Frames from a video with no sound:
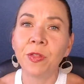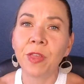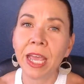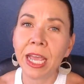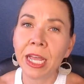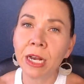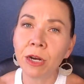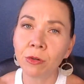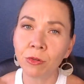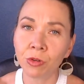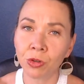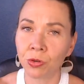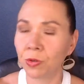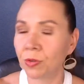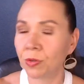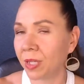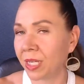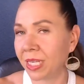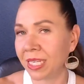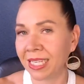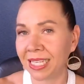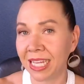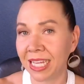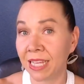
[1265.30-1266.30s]
they don't
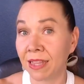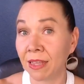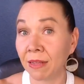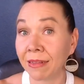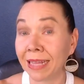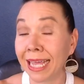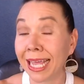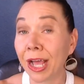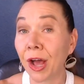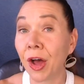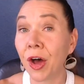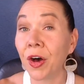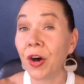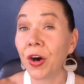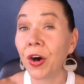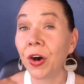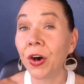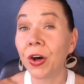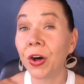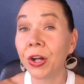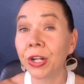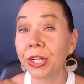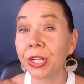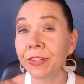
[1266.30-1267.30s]
truly see that like
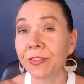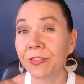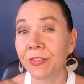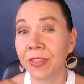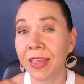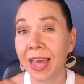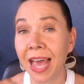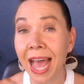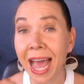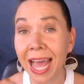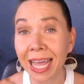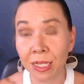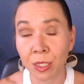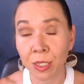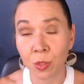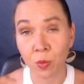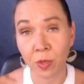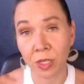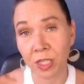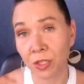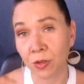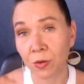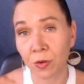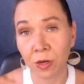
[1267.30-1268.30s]
all of that is
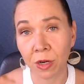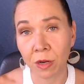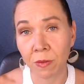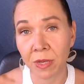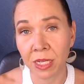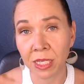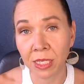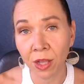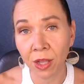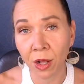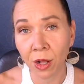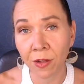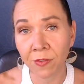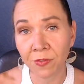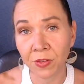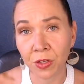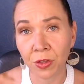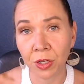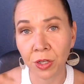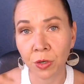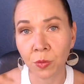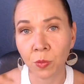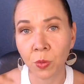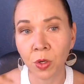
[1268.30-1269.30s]
what's going to be solved
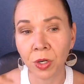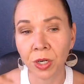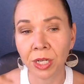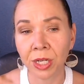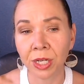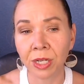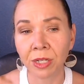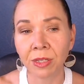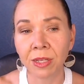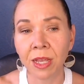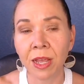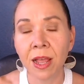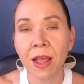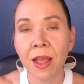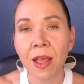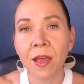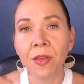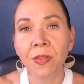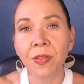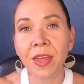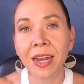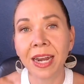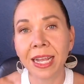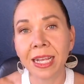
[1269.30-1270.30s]
in their world,
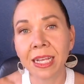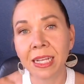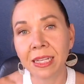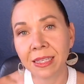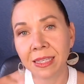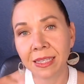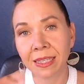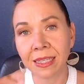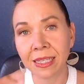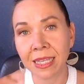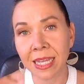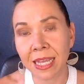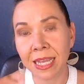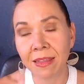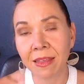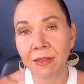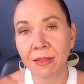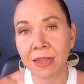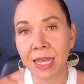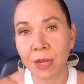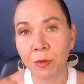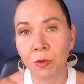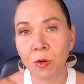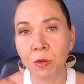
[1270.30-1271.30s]
then I can see
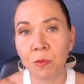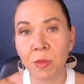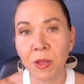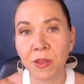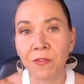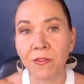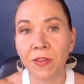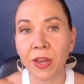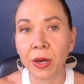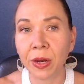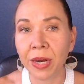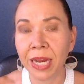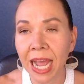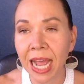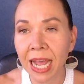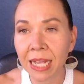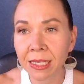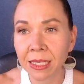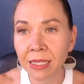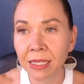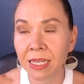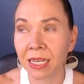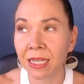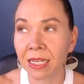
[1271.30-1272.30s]
that they would be very
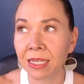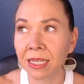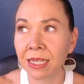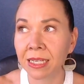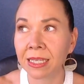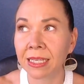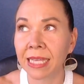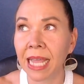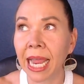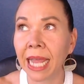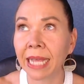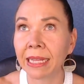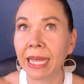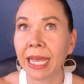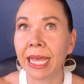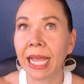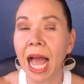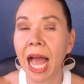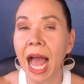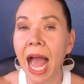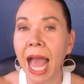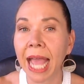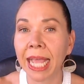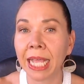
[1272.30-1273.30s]
hesitant to say
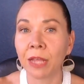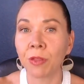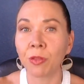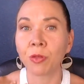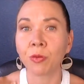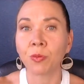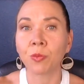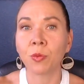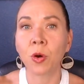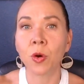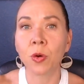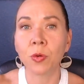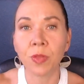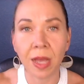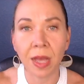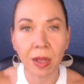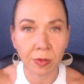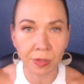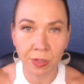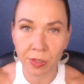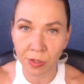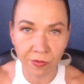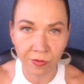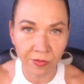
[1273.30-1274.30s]
like, I can throw
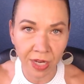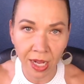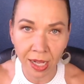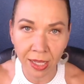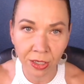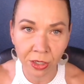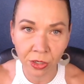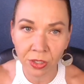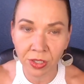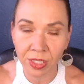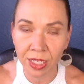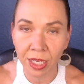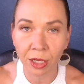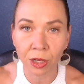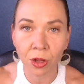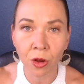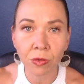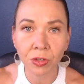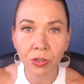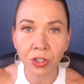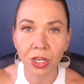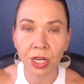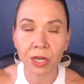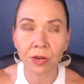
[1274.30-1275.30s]
thousands of dollars at
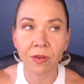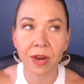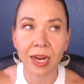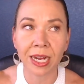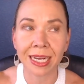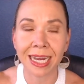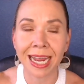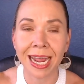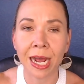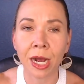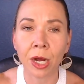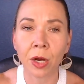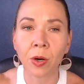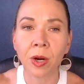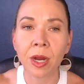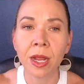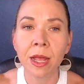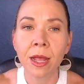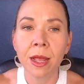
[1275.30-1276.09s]
coaching right now,